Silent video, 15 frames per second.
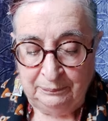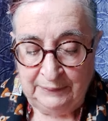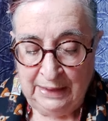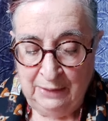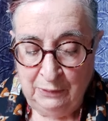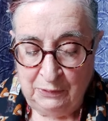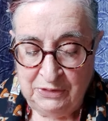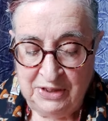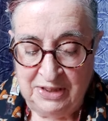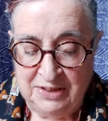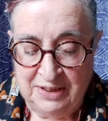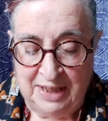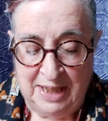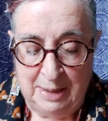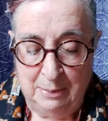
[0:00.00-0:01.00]
I've obviously
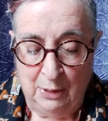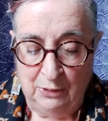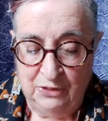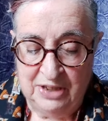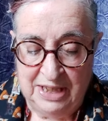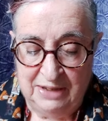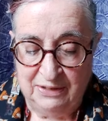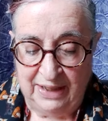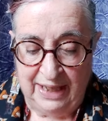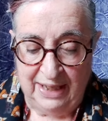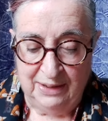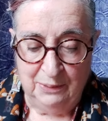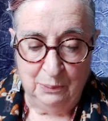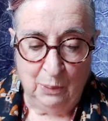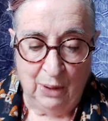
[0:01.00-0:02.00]
seen him on TV
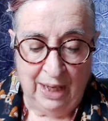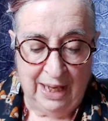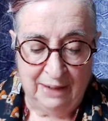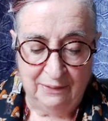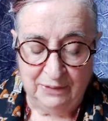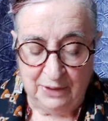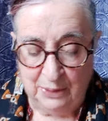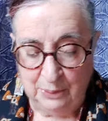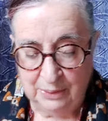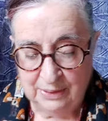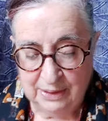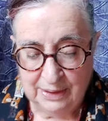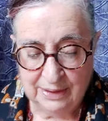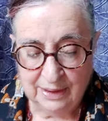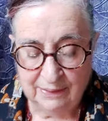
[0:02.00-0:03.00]
and what have you
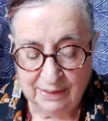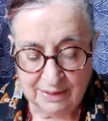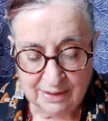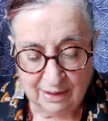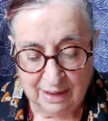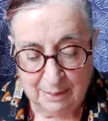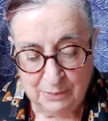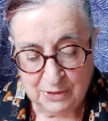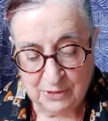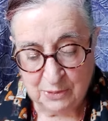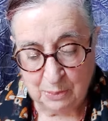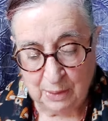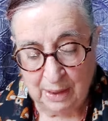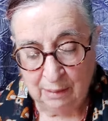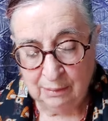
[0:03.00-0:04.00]
at other times
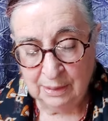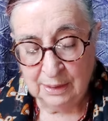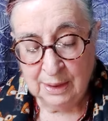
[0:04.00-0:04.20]
as well.